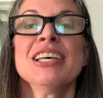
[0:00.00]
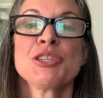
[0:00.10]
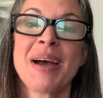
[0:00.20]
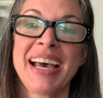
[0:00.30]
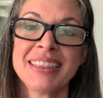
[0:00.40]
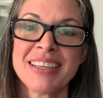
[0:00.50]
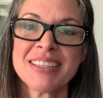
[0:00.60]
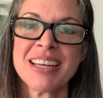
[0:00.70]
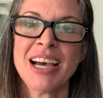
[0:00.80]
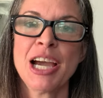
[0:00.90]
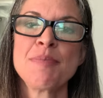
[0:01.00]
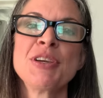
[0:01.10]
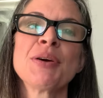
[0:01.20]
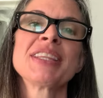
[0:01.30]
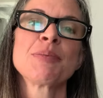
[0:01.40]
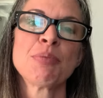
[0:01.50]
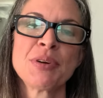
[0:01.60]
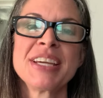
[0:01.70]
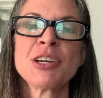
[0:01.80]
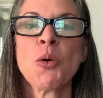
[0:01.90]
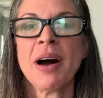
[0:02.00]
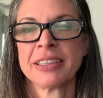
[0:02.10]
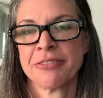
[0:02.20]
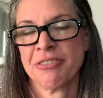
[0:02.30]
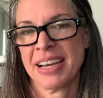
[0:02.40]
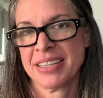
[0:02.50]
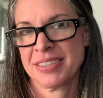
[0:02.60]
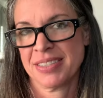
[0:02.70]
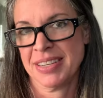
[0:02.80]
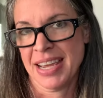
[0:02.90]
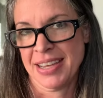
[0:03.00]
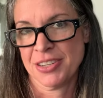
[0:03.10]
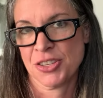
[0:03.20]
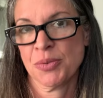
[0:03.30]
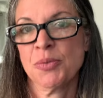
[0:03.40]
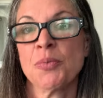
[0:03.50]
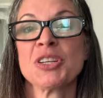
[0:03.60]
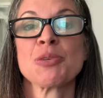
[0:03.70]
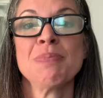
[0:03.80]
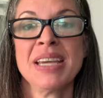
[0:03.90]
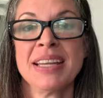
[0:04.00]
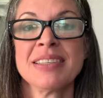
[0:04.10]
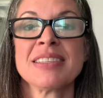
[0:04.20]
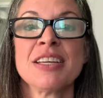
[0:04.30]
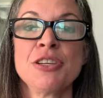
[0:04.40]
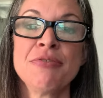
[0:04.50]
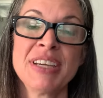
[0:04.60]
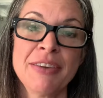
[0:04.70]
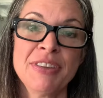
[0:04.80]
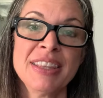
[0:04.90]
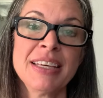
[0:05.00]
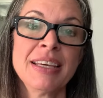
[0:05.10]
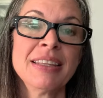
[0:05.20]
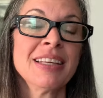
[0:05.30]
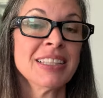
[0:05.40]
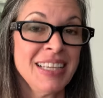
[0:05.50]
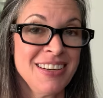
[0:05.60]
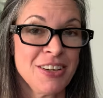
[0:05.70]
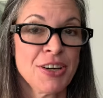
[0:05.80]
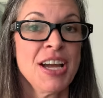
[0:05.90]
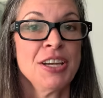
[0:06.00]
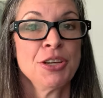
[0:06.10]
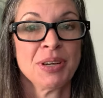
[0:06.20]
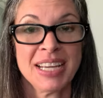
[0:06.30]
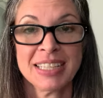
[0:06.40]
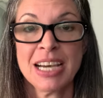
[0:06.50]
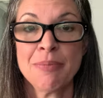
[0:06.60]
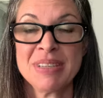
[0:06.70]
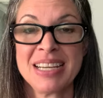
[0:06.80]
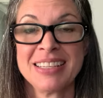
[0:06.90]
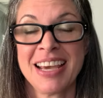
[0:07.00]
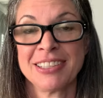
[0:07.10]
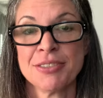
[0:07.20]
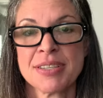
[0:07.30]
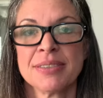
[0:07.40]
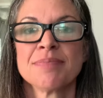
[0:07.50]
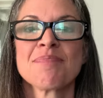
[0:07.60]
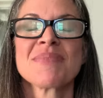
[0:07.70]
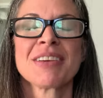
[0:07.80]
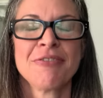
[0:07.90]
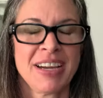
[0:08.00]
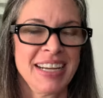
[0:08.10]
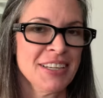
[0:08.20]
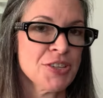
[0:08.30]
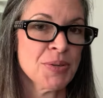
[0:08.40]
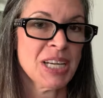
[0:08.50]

So at this time, you're at the pre-qualified stage, which means that you've given the lender your income details, financial